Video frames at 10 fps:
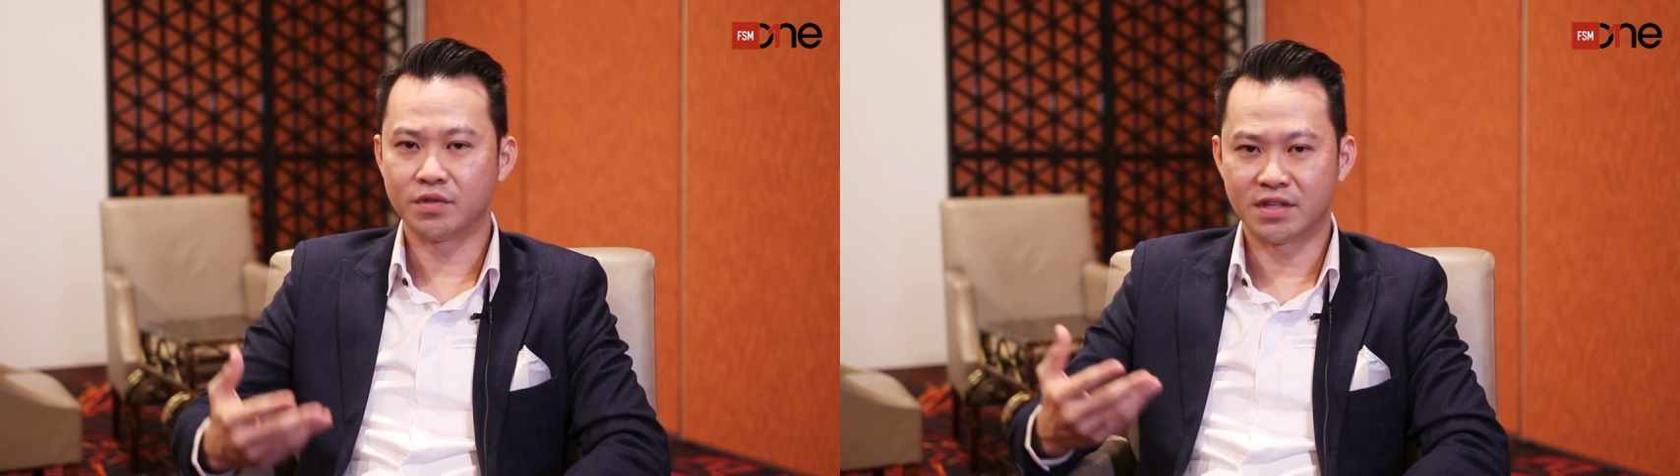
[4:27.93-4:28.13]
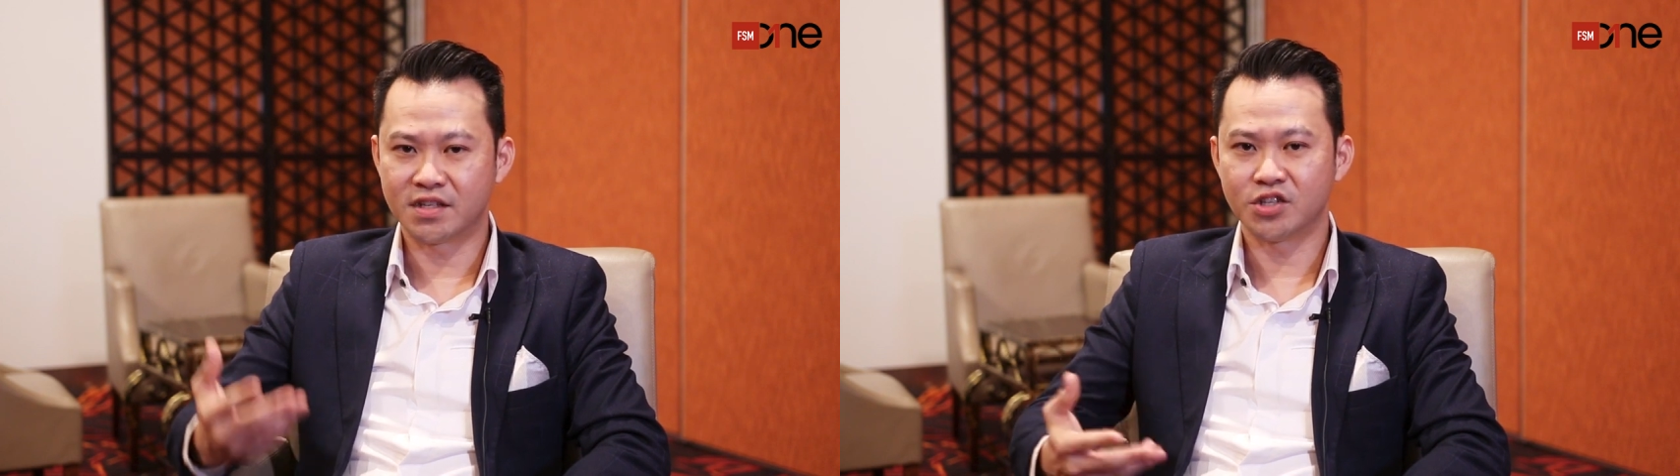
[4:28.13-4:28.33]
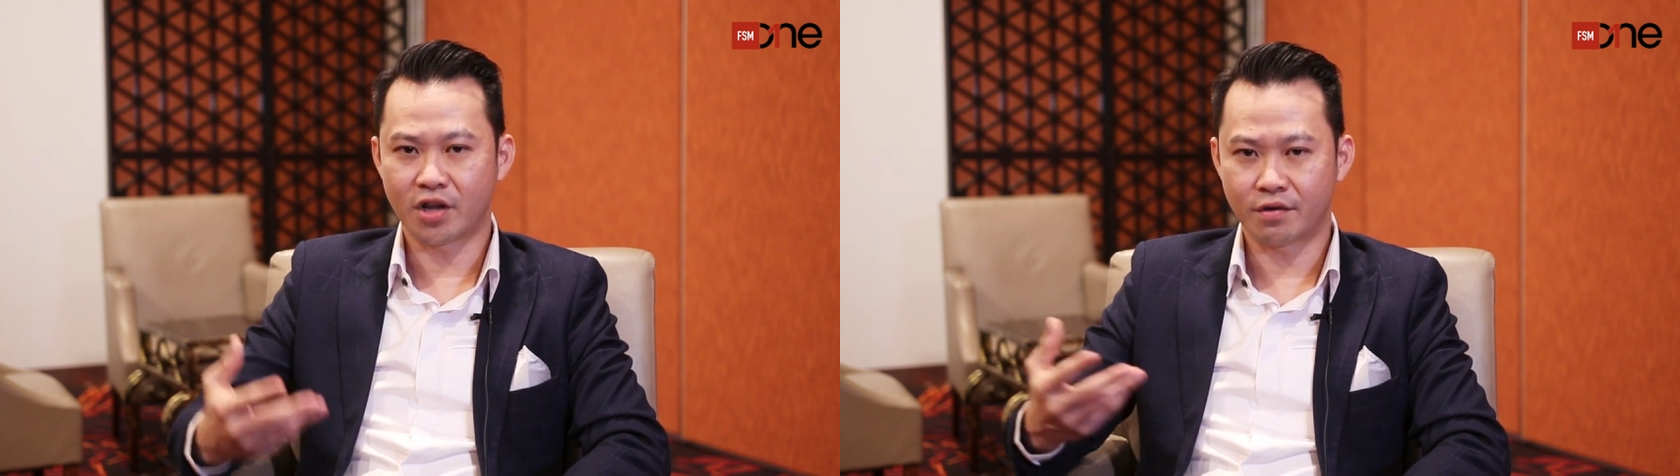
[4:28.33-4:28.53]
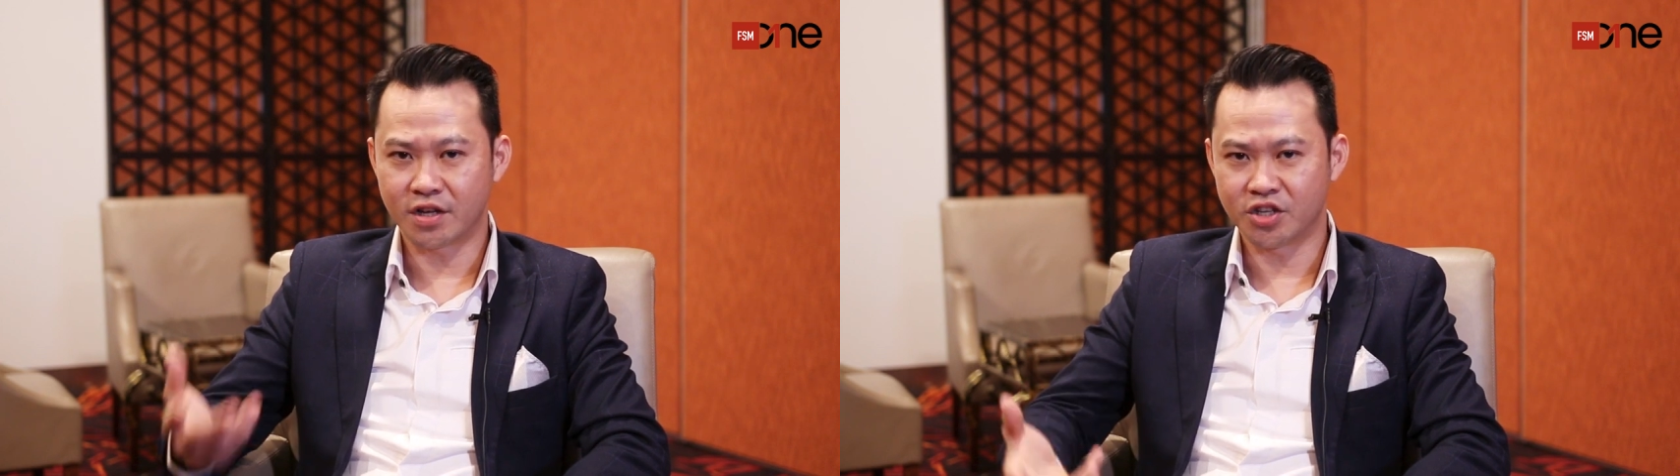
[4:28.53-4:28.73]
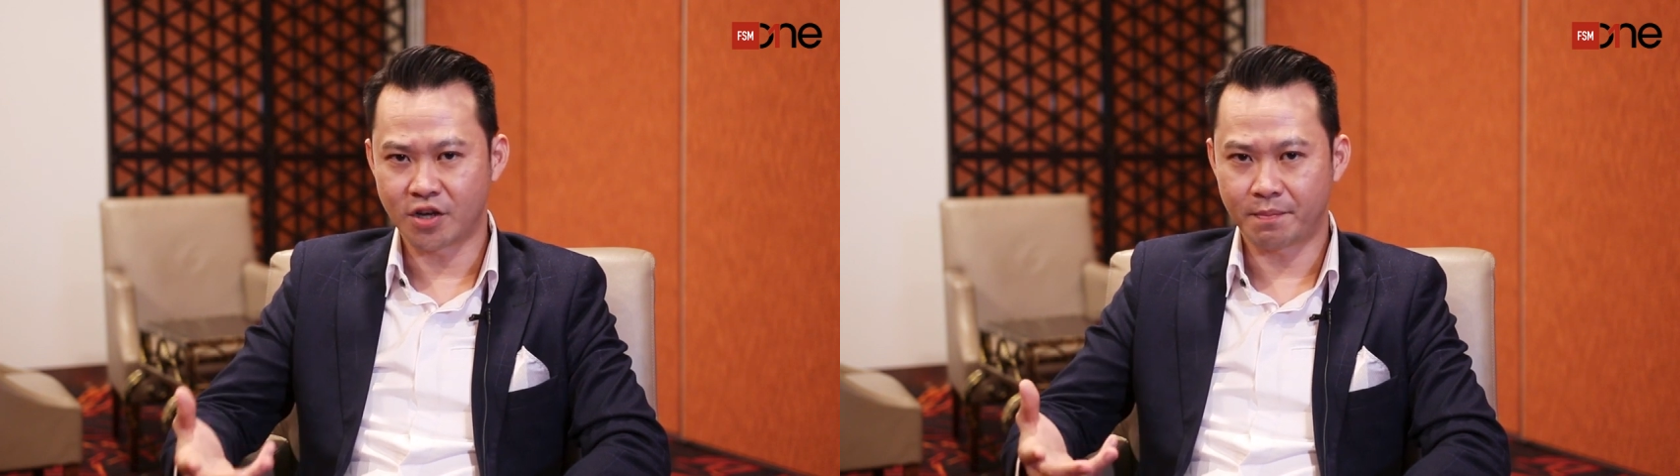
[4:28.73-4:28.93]
doesn't
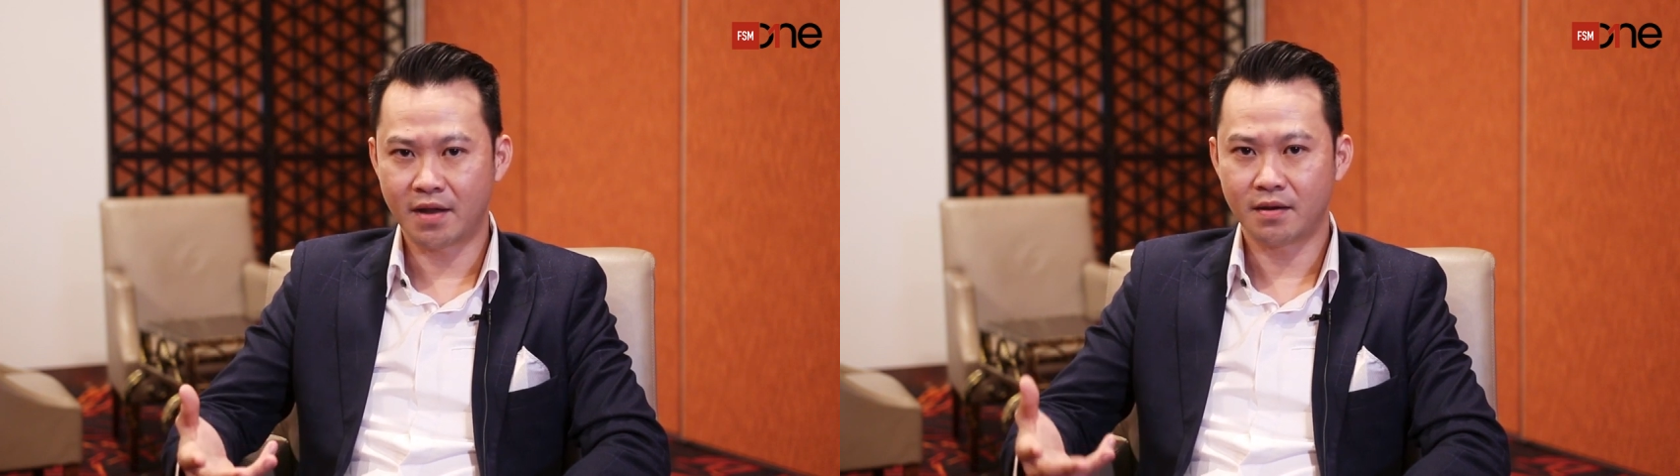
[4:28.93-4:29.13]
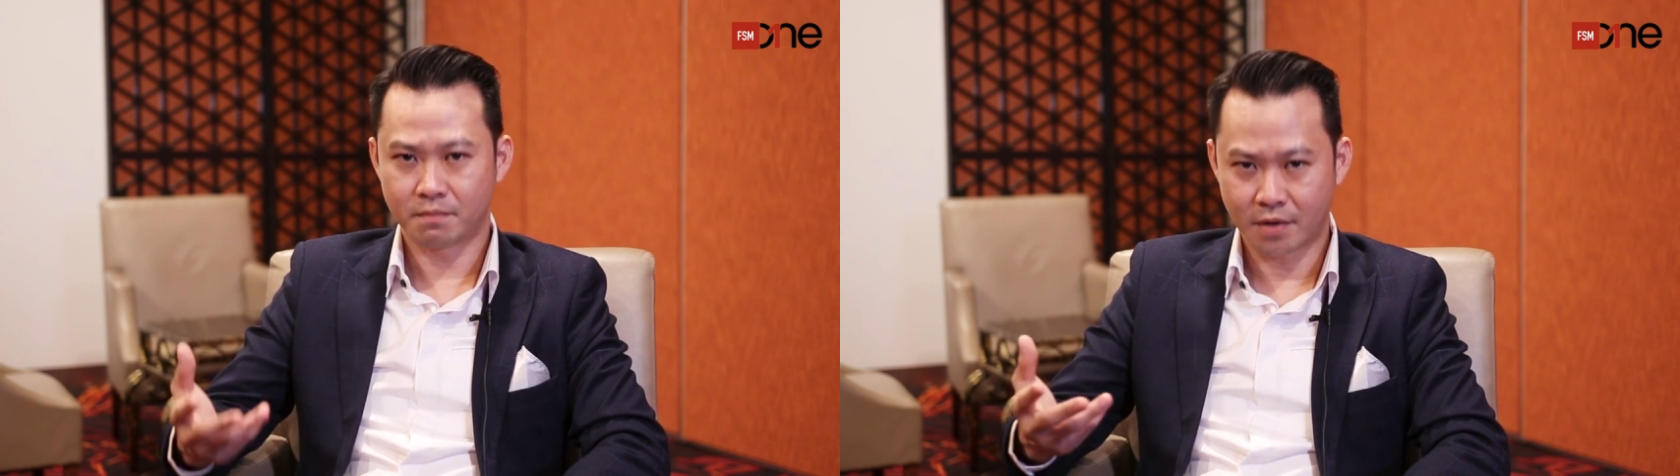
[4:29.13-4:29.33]
generate in Japan,